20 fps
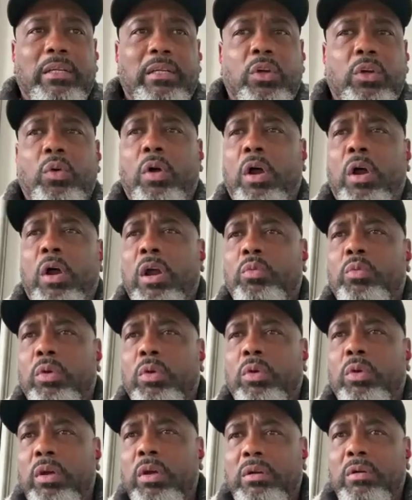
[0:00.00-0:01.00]
no hard
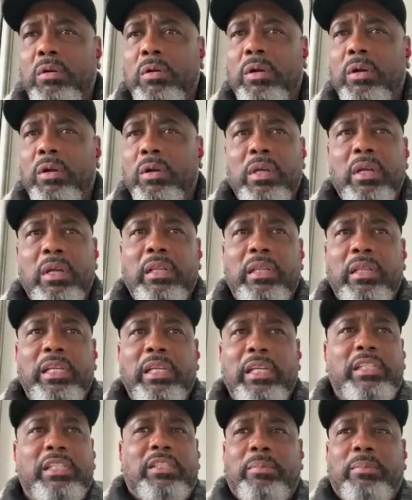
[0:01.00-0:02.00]
work or
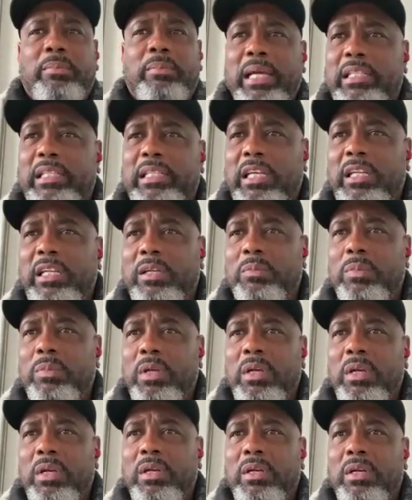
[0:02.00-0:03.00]
listening to somebody tell
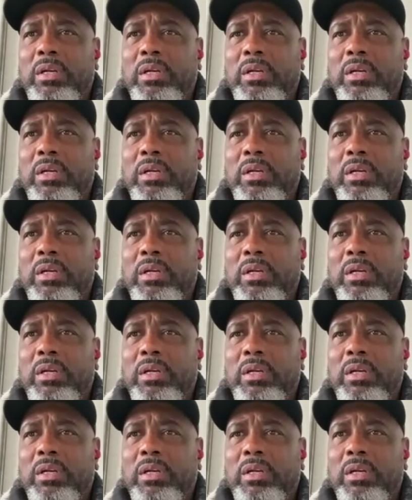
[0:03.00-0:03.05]
them?